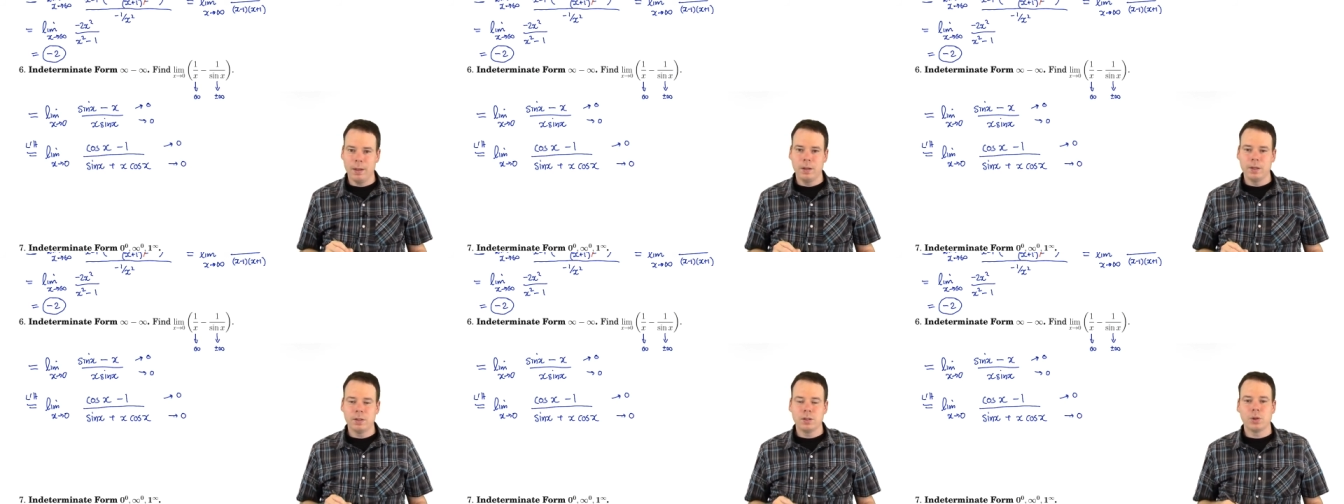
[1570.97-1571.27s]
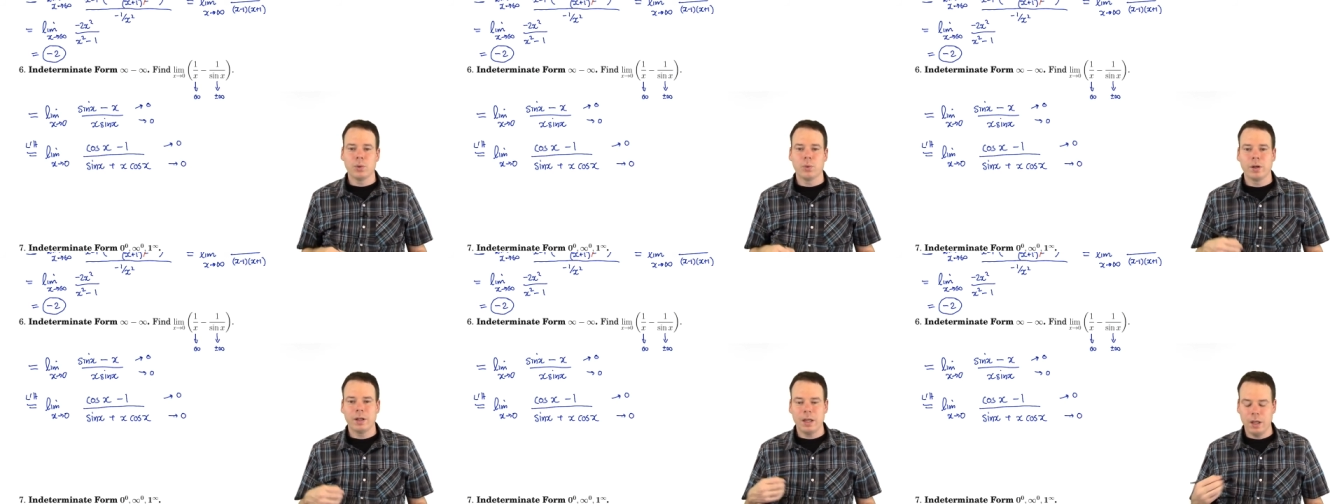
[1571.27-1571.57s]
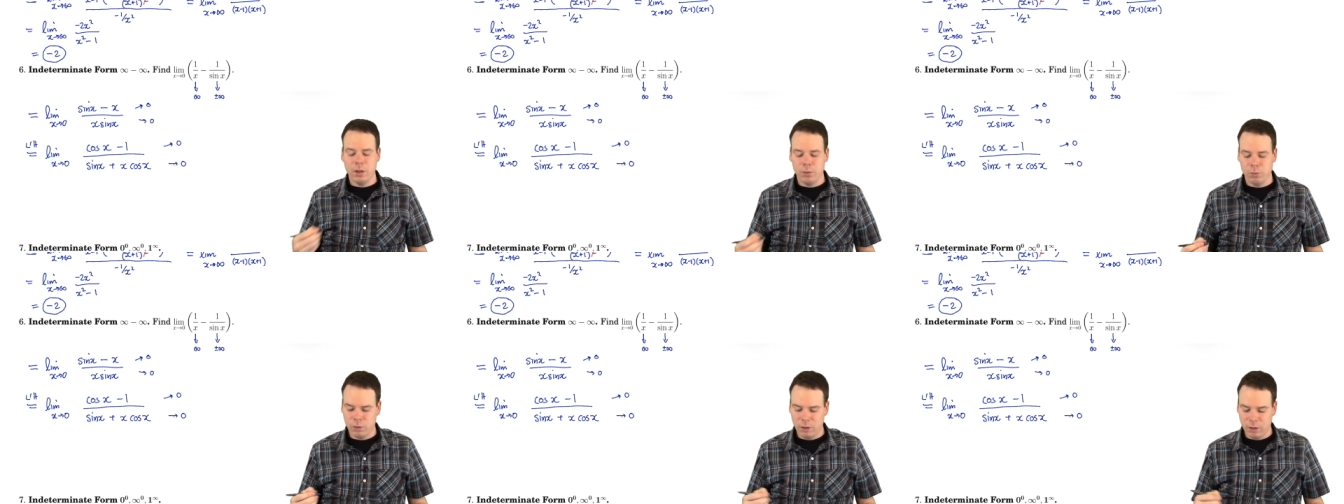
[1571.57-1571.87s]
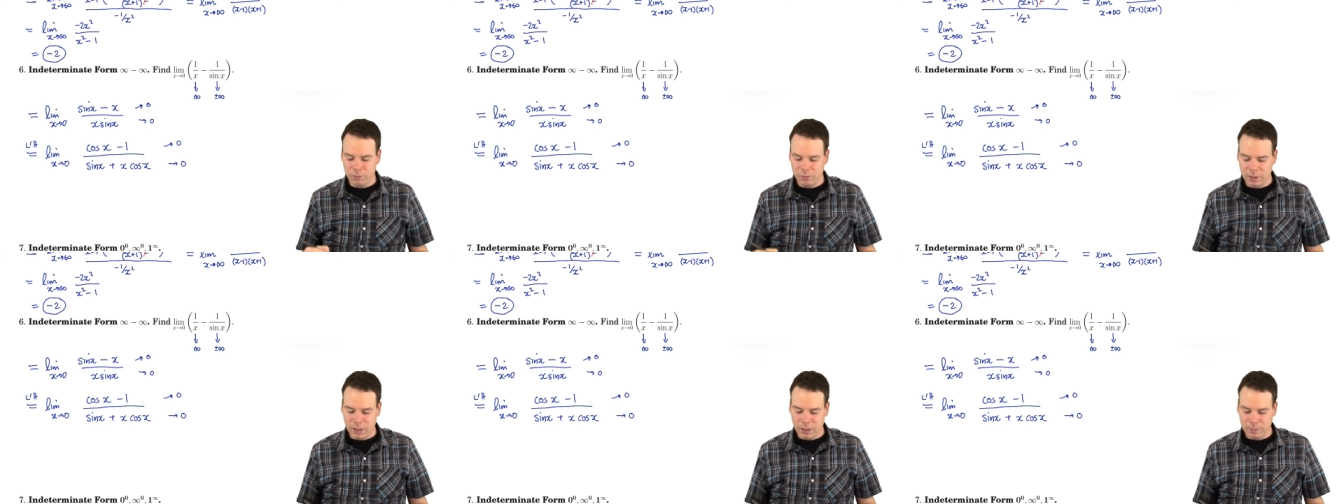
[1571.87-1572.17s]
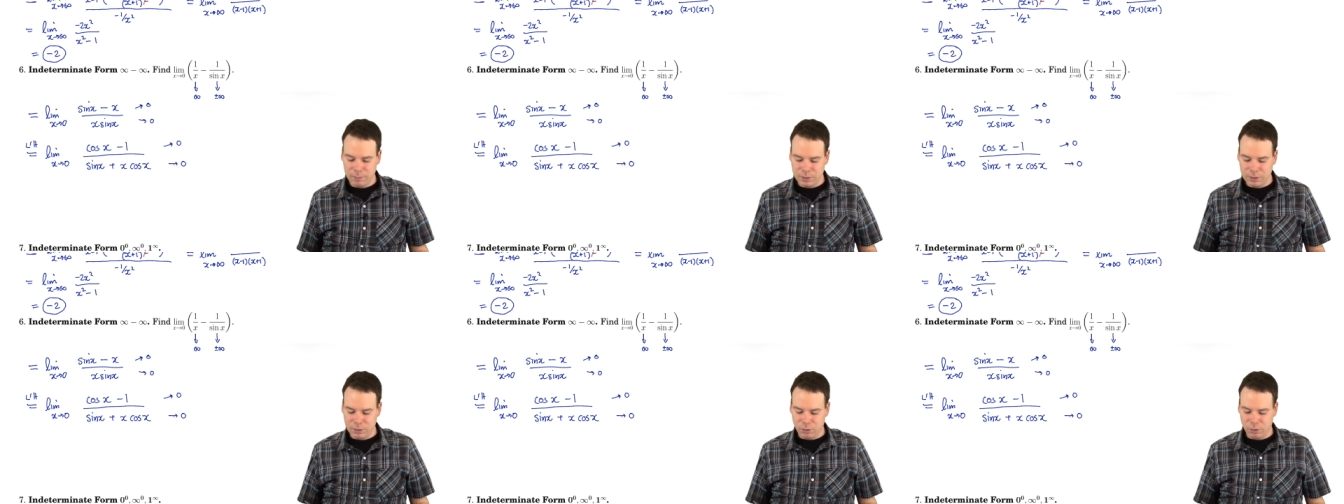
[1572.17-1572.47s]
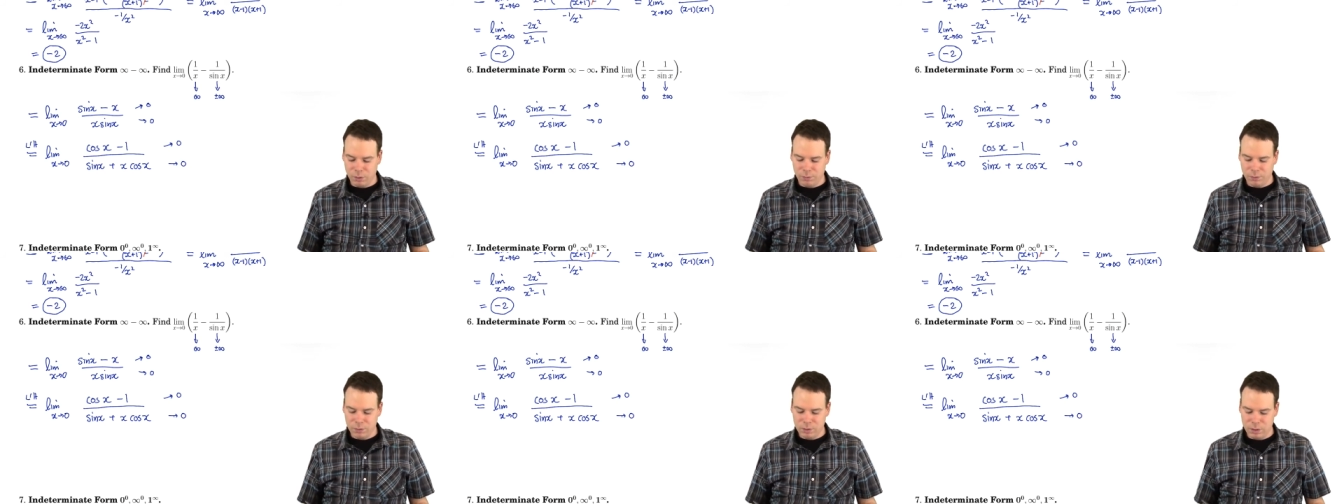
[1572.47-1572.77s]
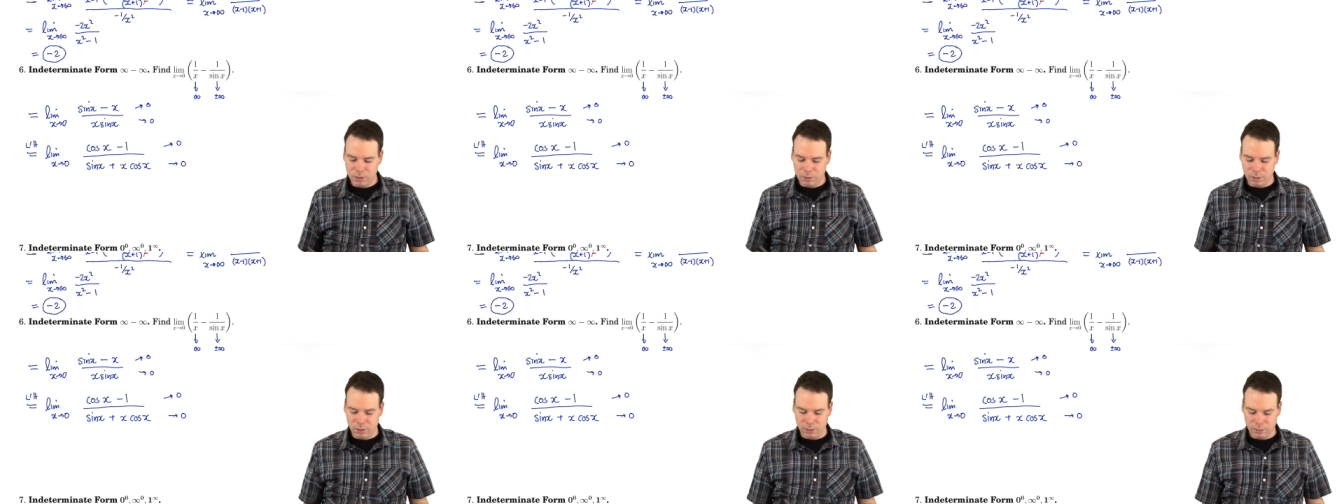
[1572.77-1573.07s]
So we're of type 0 over
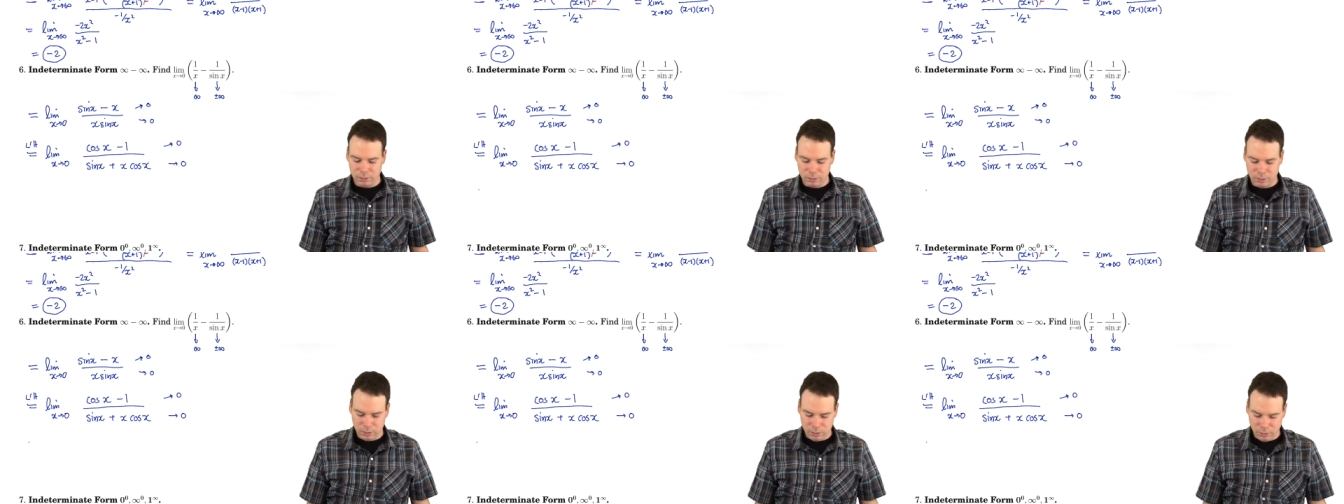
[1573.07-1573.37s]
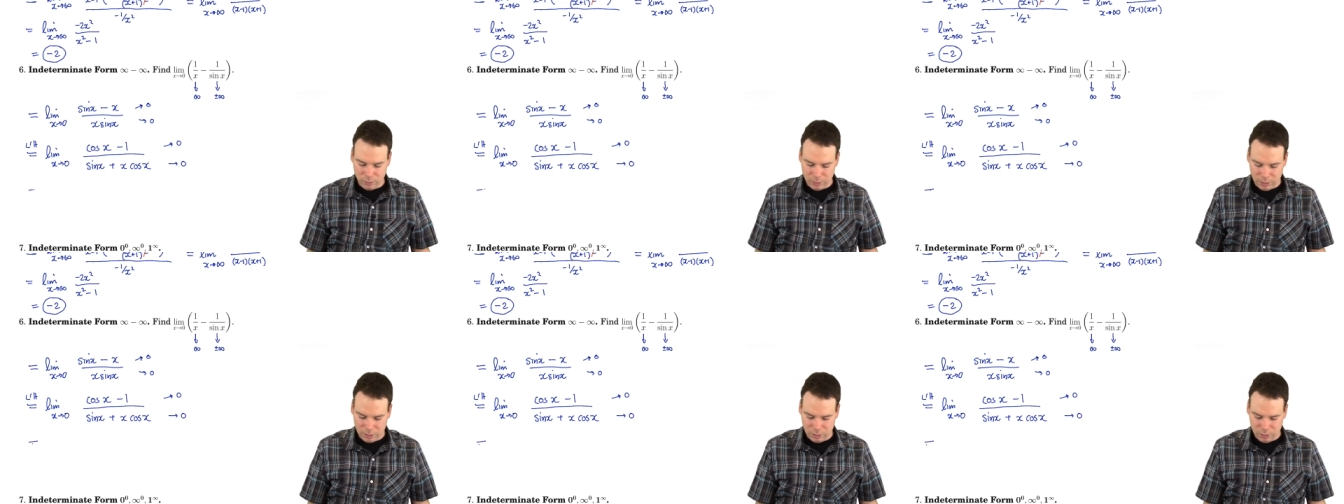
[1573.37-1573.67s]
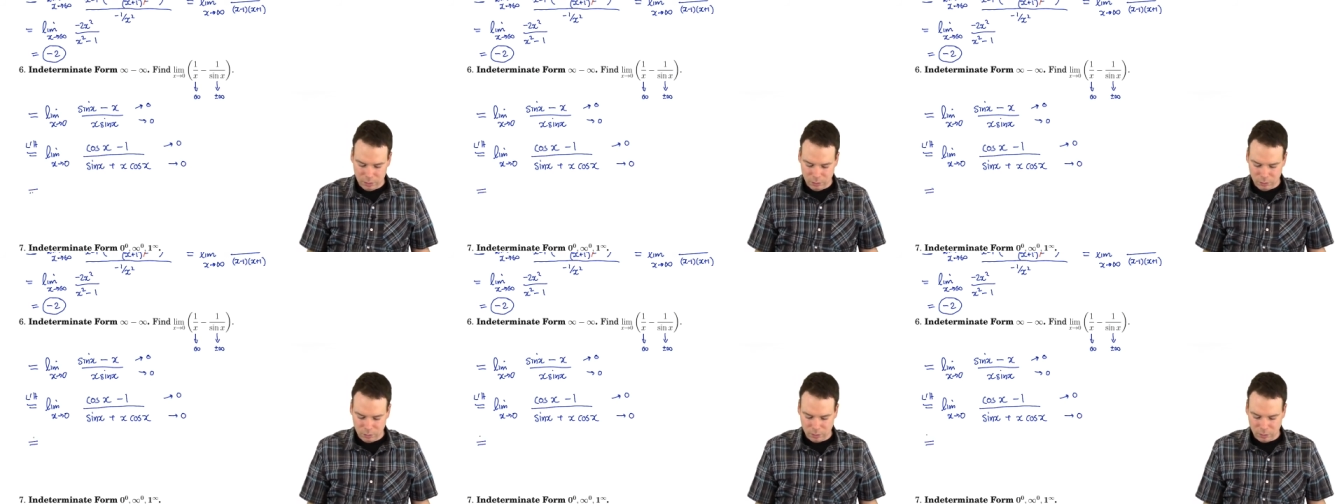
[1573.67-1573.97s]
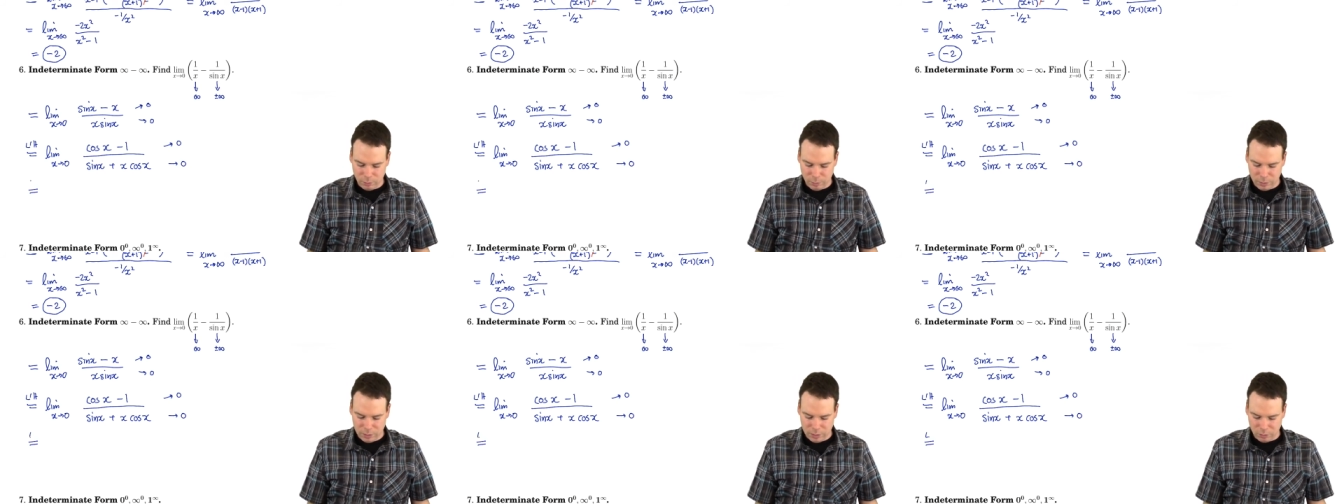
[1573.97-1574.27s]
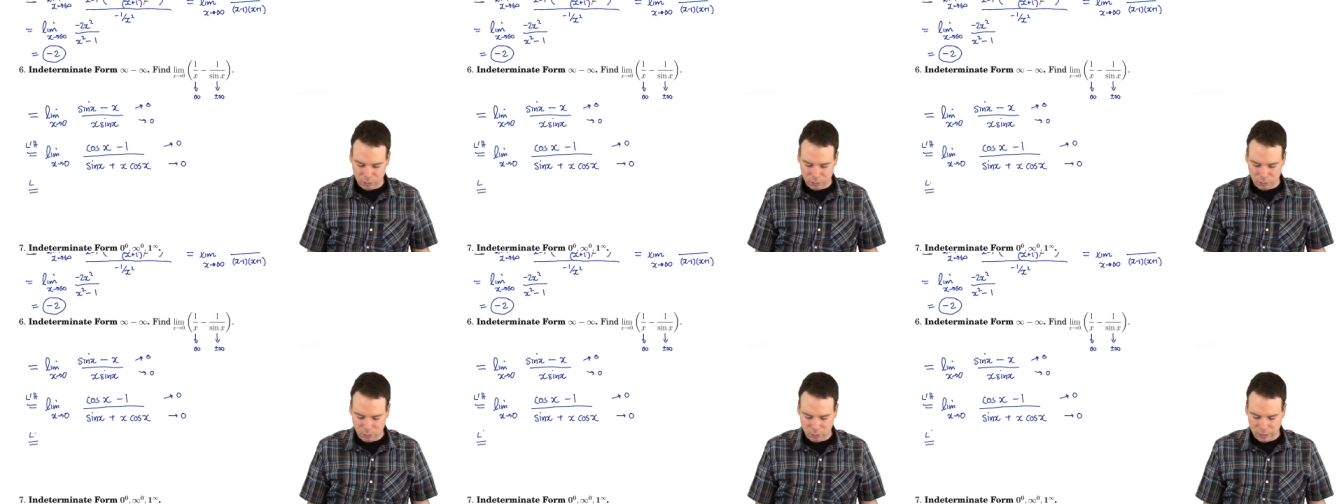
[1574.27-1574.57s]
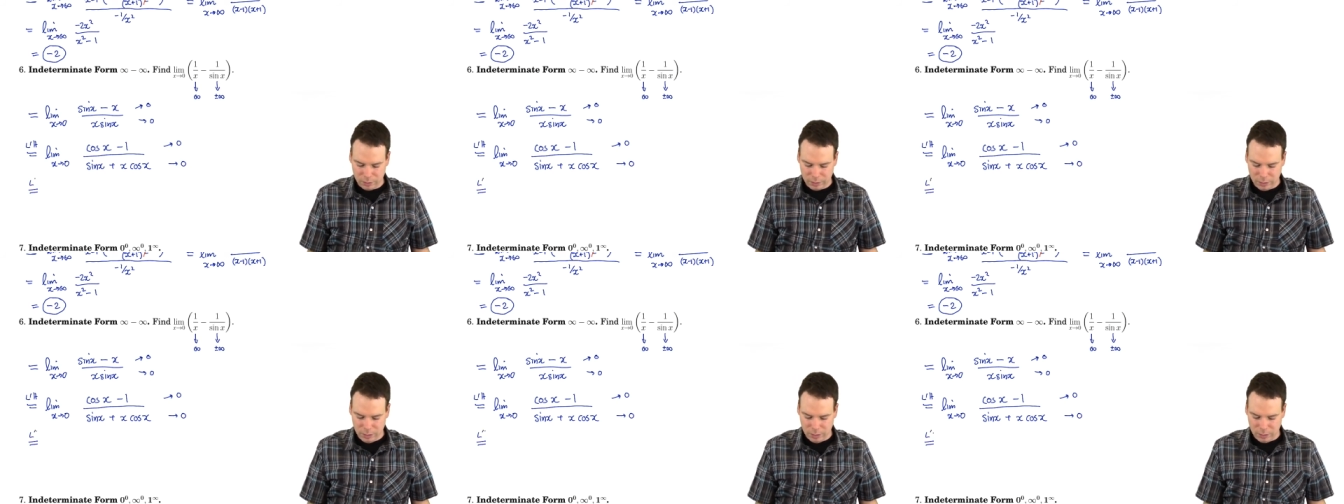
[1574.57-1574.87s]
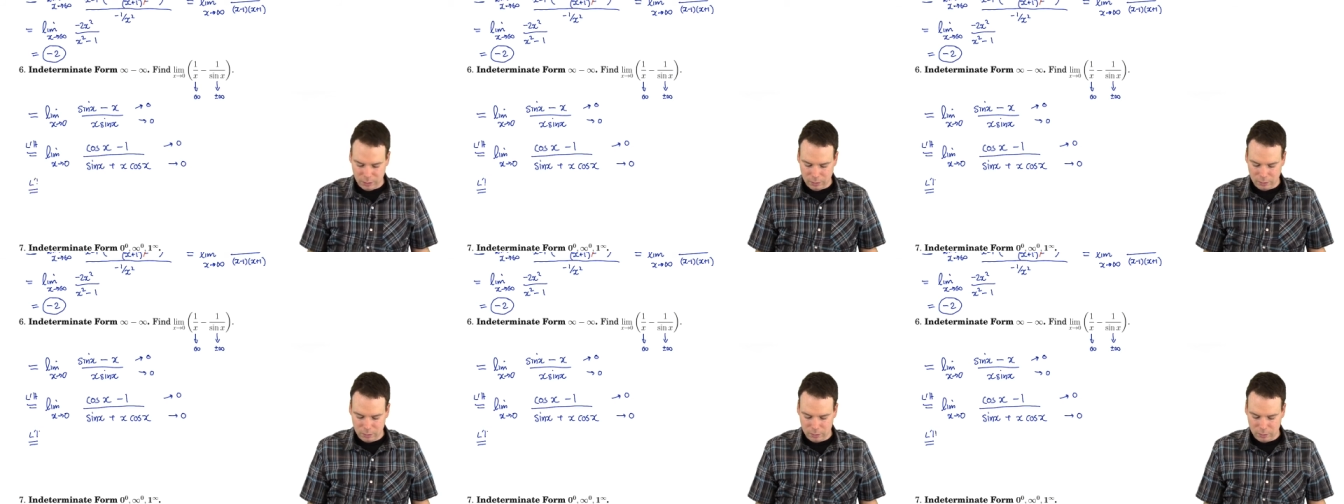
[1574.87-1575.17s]
0. So we can use L'Hopital's rule
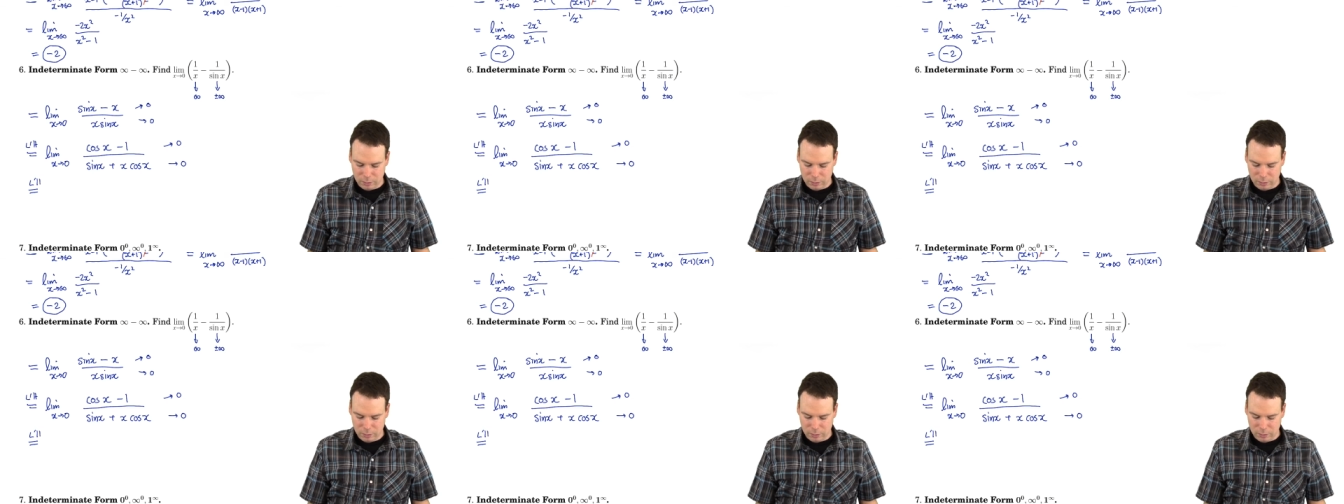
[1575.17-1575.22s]
again.